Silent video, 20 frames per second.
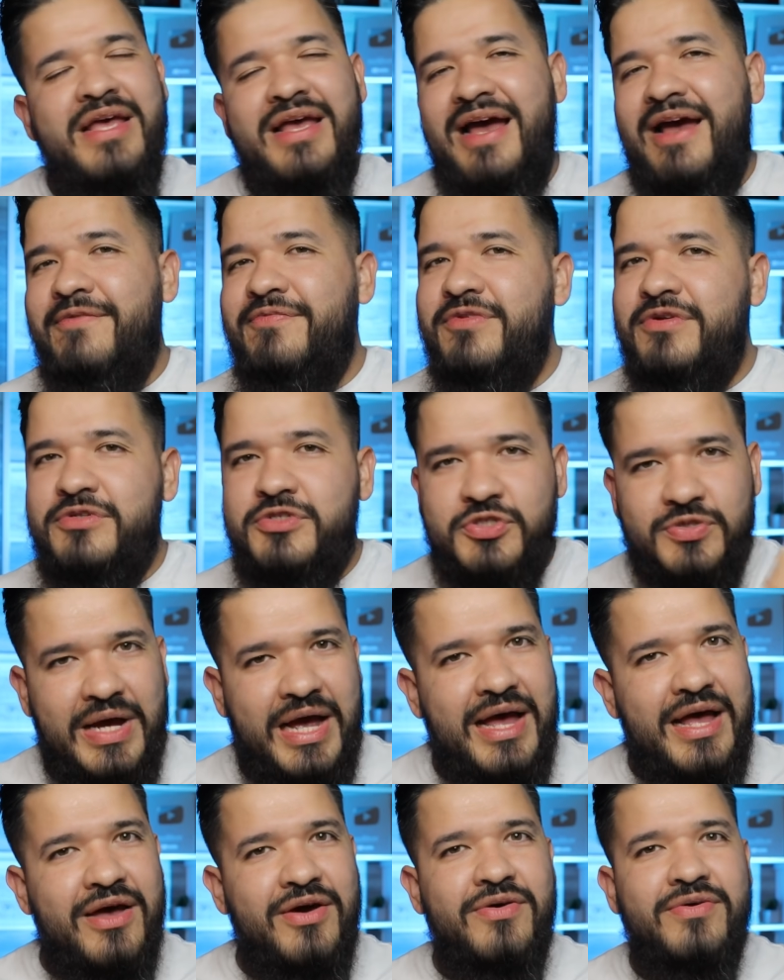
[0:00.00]
After
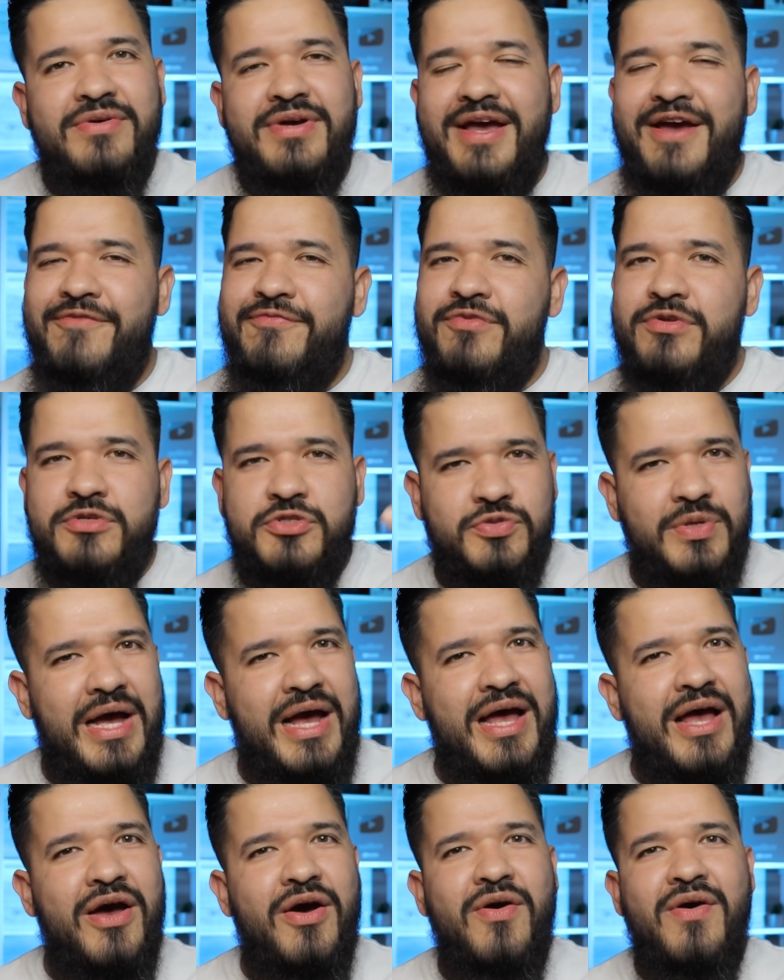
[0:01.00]
trial, after
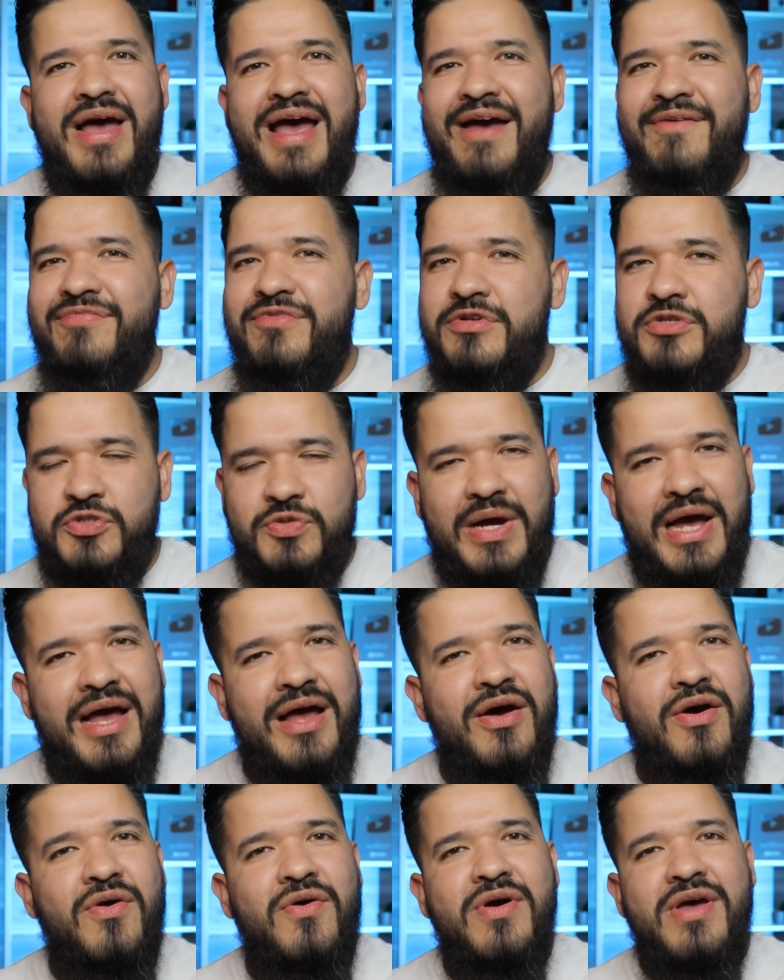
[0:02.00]
trial, after
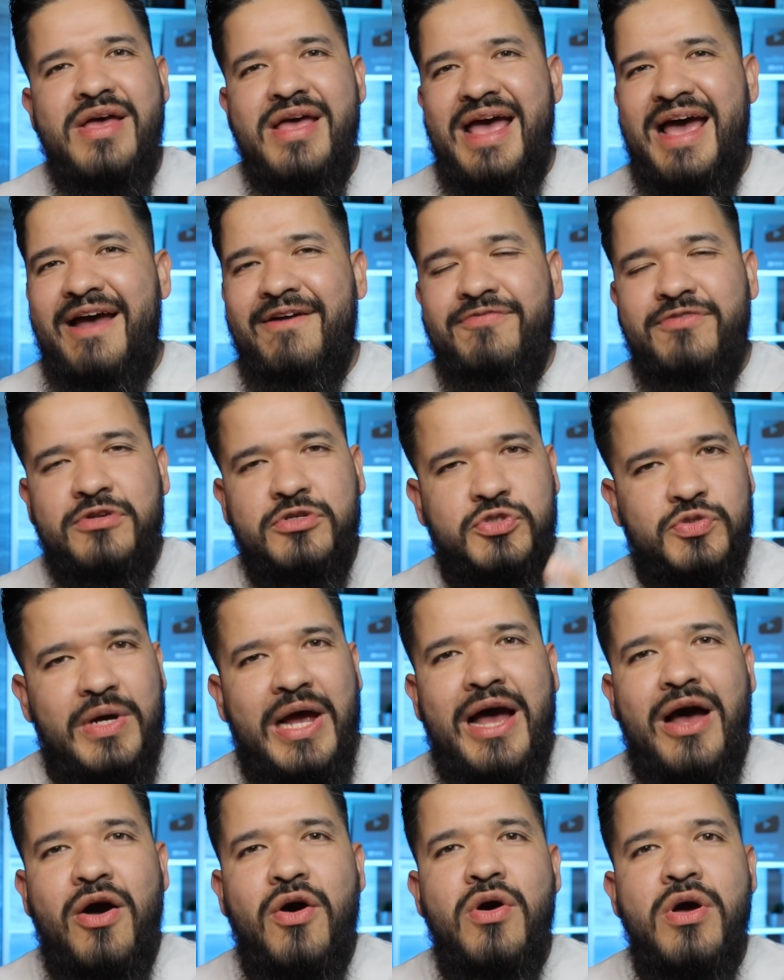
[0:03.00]
trial, after
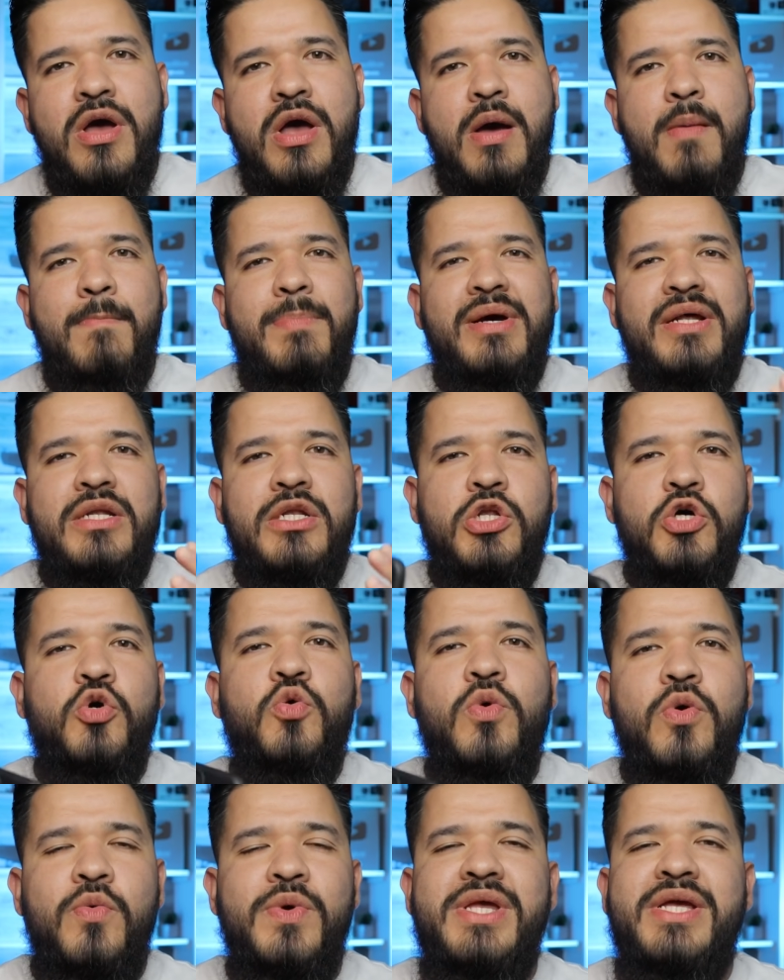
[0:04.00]
trial, but
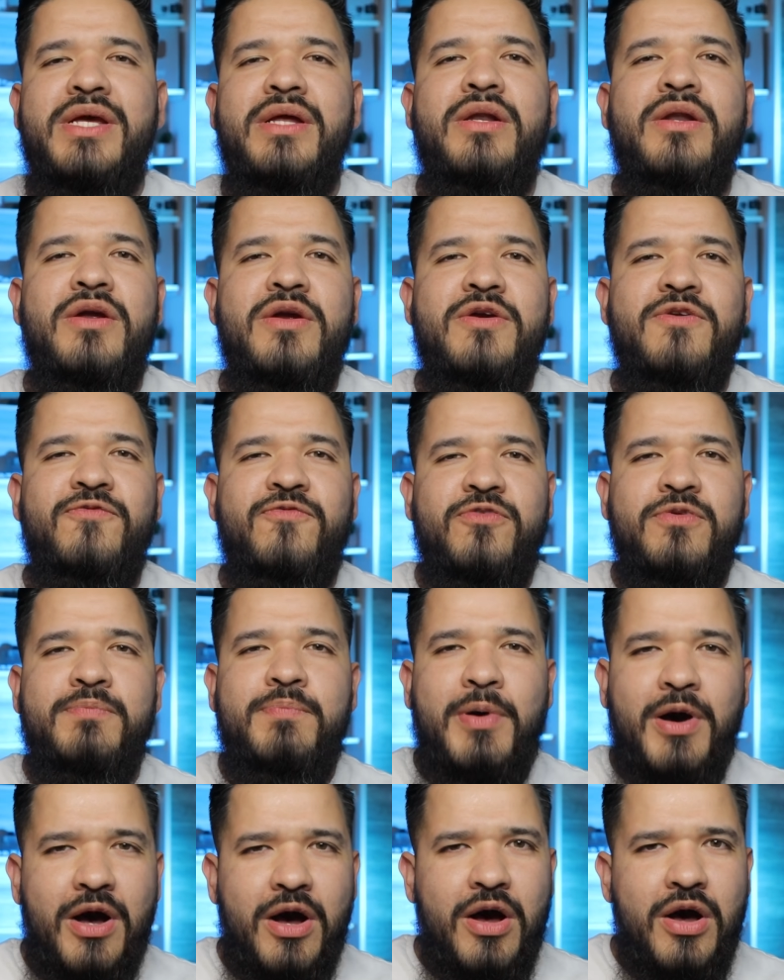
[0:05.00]
look what we can learn from
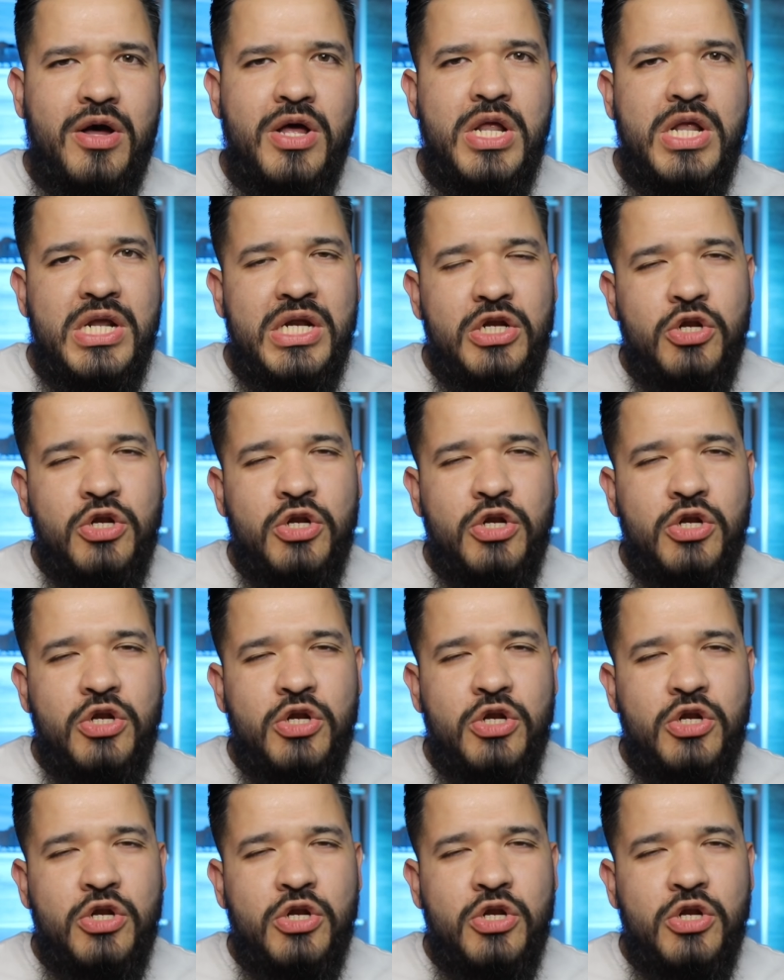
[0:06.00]
Paul.